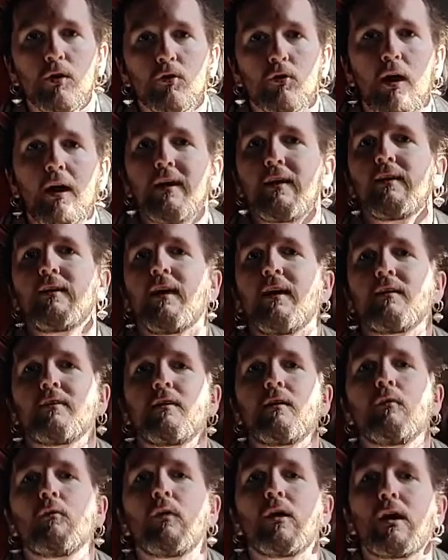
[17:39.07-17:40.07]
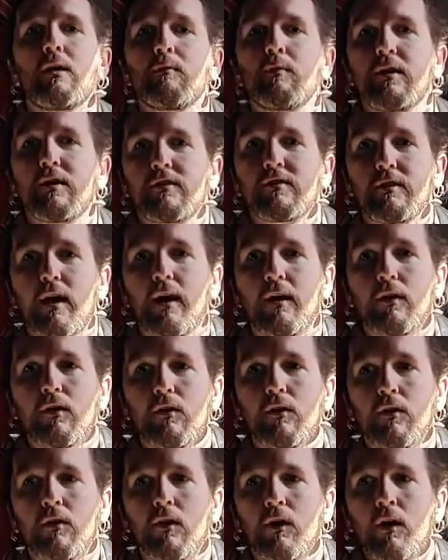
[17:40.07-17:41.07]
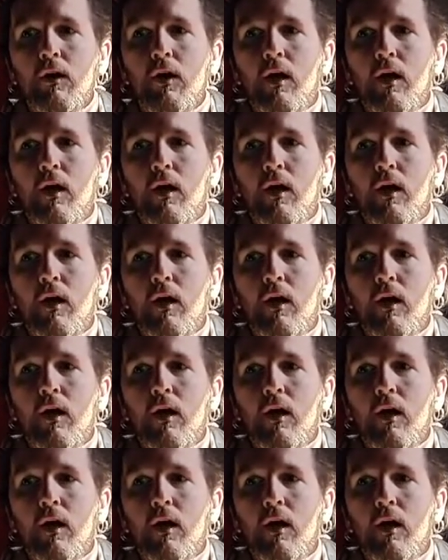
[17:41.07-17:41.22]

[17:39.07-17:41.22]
recognizing when I'm in a cycle,